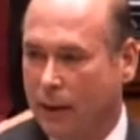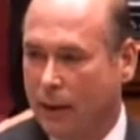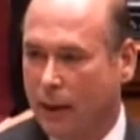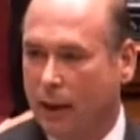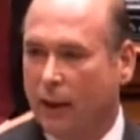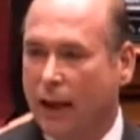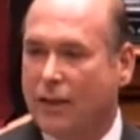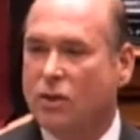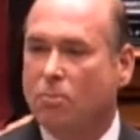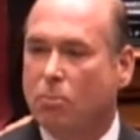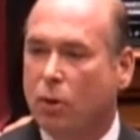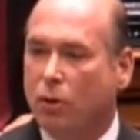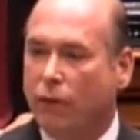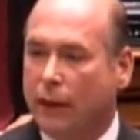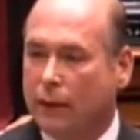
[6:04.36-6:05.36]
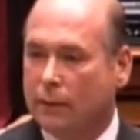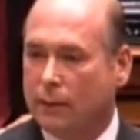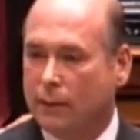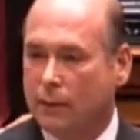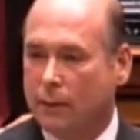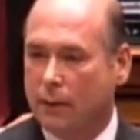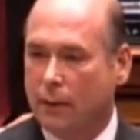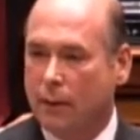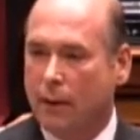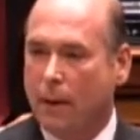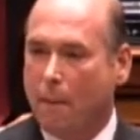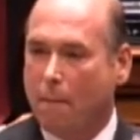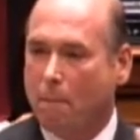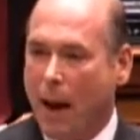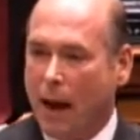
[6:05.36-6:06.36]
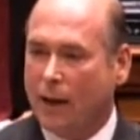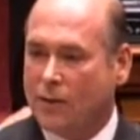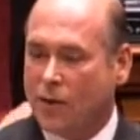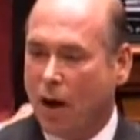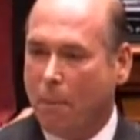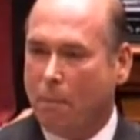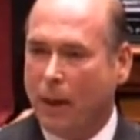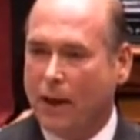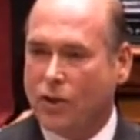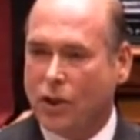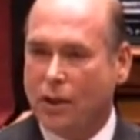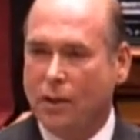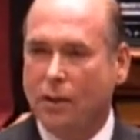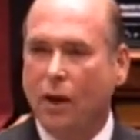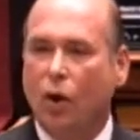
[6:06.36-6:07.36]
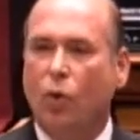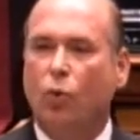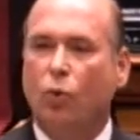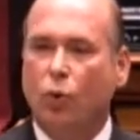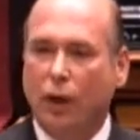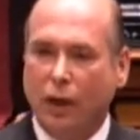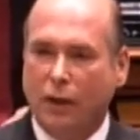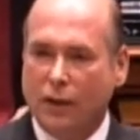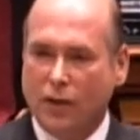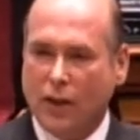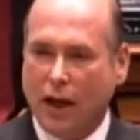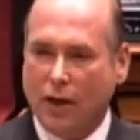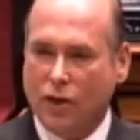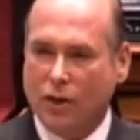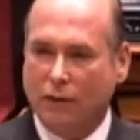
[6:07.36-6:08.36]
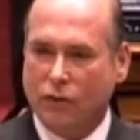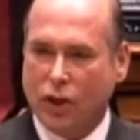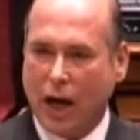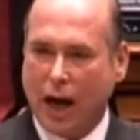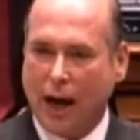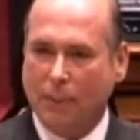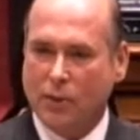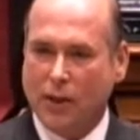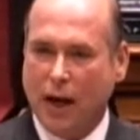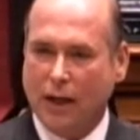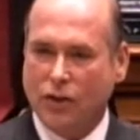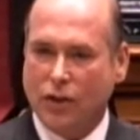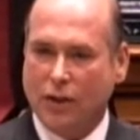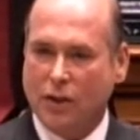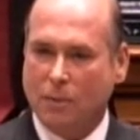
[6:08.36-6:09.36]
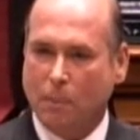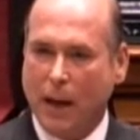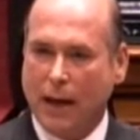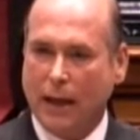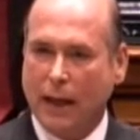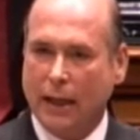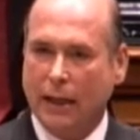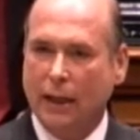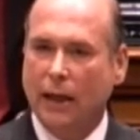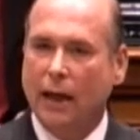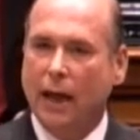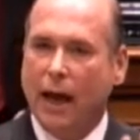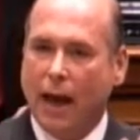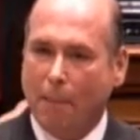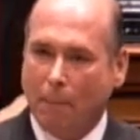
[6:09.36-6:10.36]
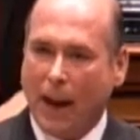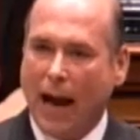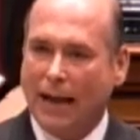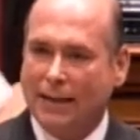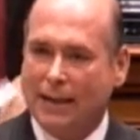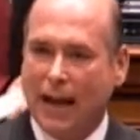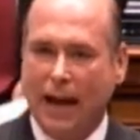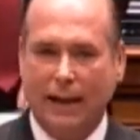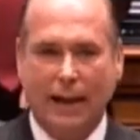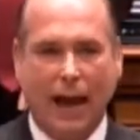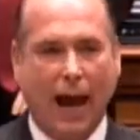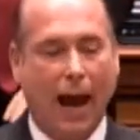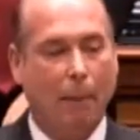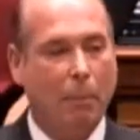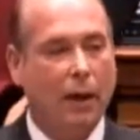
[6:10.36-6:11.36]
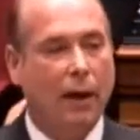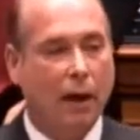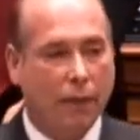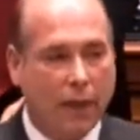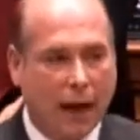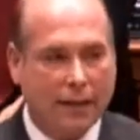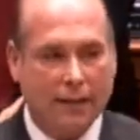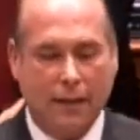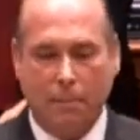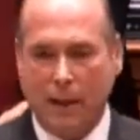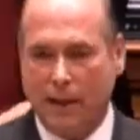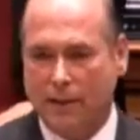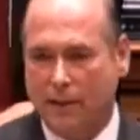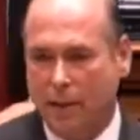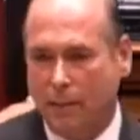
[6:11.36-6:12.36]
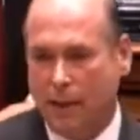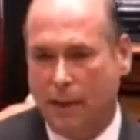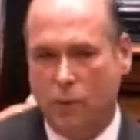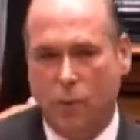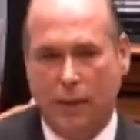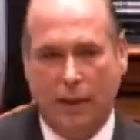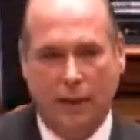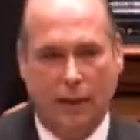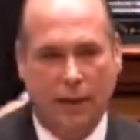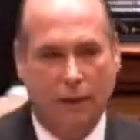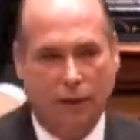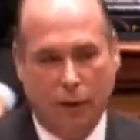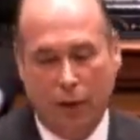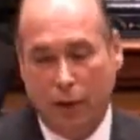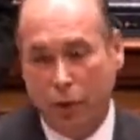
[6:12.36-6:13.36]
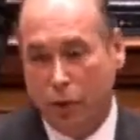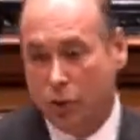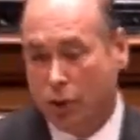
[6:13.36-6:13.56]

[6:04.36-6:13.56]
Let's move it. Balance our budget, real discussion of jobs, not just spending, and pass that cap. That's the best stimulus we can give for Hoosier